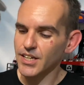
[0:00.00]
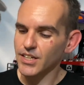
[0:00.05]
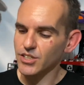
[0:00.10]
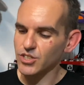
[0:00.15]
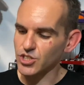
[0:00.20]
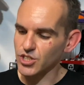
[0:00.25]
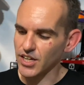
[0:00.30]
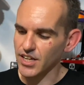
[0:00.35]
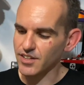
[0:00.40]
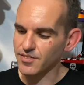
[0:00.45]

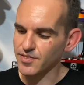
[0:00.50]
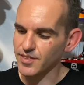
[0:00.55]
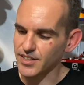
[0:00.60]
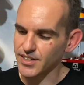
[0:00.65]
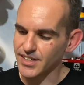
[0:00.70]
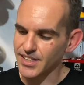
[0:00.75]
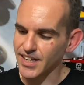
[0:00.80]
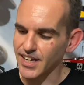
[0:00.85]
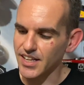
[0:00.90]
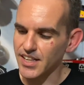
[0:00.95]
Check for the
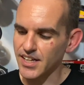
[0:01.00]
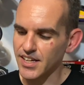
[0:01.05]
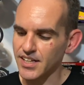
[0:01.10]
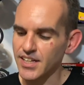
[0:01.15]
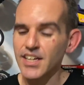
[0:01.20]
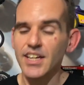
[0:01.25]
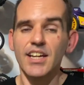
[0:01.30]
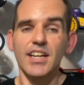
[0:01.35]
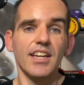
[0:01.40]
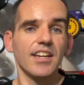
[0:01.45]
color.
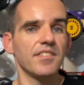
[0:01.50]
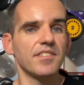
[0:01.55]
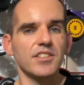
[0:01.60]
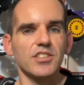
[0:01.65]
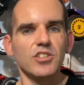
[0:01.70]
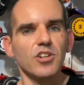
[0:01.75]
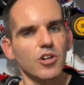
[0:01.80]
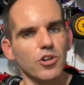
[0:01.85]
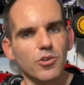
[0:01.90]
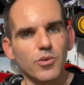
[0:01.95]
If it's
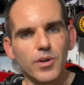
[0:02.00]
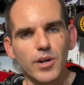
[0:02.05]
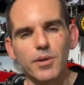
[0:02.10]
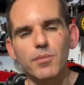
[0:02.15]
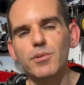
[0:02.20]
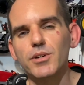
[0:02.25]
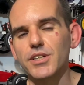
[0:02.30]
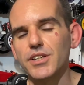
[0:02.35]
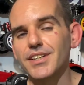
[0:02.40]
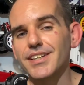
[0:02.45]
not quite
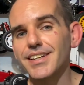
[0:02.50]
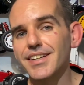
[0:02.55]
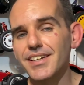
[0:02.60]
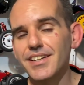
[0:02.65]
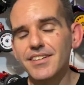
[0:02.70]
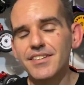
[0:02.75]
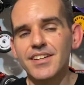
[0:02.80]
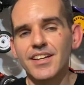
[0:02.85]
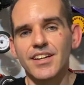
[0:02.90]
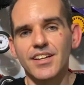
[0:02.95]
what you
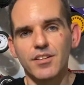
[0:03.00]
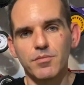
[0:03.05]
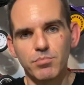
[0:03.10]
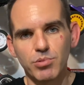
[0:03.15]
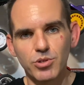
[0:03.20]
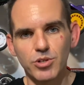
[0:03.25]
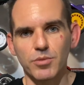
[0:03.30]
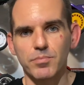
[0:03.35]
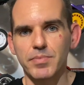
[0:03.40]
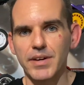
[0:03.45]
need,
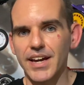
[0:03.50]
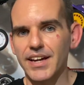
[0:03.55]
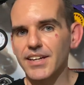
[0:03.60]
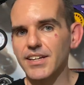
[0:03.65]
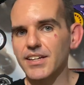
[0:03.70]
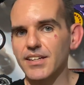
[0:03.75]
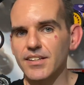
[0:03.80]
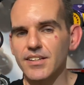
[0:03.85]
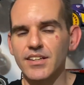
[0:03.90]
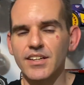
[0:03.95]
put it back
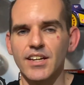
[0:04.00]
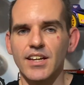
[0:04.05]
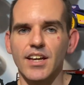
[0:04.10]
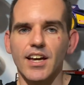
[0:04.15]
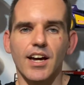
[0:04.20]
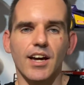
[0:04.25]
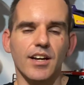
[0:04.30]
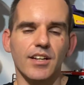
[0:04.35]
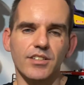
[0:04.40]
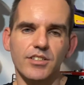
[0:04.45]
in,
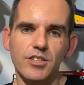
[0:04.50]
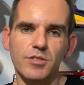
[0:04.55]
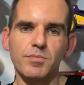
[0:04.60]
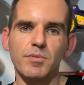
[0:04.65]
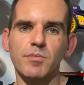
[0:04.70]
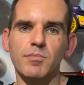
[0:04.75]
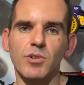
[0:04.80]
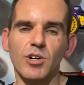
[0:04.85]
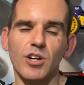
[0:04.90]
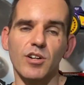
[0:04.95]
and just be
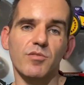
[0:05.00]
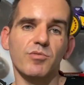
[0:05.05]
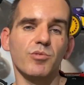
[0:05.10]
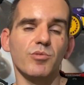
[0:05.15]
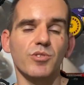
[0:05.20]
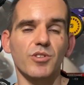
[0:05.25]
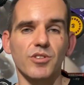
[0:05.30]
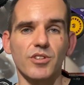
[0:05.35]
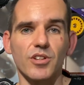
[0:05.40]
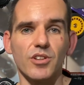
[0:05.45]
mindful
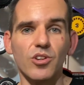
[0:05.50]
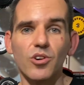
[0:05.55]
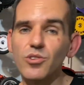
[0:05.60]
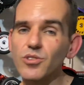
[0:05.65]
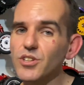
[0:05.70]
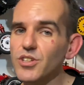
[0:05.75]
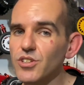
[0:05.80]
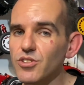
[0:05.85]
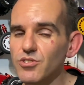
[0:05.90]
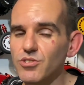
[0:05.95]
that the
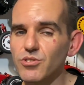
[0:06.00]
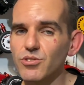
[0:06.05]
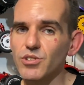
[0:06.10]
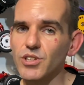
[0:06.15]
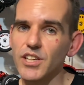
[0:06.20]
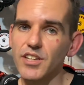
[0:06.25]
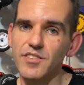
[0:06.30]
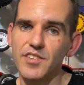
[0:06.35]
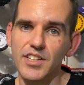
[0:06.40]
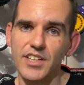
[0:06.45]
longer you do
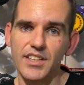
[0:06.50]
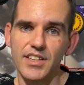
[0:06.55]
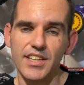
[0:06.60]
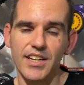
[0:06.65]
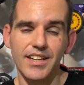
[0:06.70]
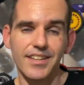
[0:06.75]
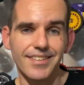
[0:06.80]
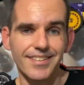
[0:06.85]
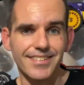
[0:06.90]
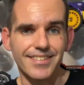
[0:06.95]
leave it in
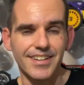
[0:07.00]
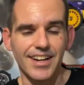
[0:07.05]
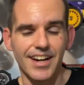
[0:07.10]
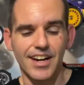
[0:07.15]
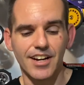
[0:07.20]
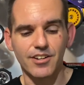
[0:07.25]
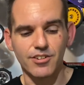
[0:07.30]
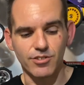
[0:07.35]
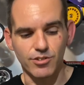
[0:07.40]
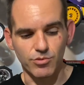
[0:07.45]
there, the
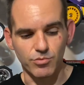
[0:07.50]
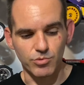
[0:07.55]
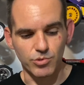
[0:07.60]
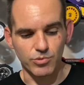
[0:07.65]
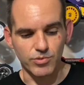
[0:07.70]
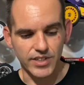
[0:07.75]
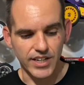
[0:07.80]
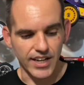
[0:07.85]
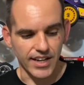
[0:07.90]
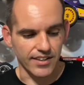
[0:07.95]
darker it will
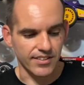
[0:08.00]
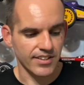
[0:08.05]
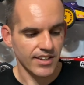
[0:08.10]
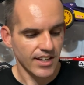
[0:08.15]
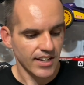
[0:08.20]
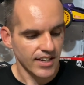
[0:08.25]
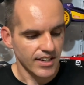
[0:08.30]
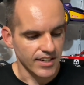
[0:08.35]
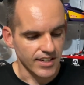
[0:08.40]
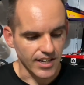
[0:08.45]
get.
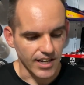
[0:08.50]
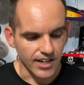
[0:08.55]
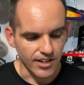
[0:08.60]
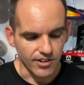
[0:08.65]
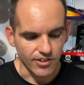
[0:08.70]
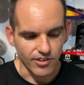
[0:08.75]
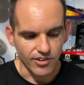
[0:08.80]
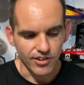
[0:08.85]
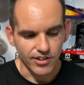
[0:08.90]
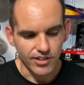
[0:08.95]

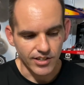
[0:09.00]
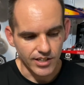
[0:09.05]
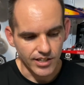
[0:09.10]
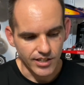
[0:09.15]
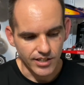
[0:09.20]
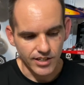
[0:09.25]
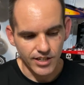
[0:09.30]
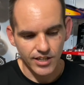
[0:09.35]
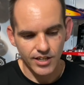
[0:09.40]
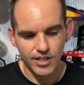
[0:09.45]
Now
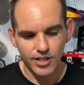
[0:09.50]
I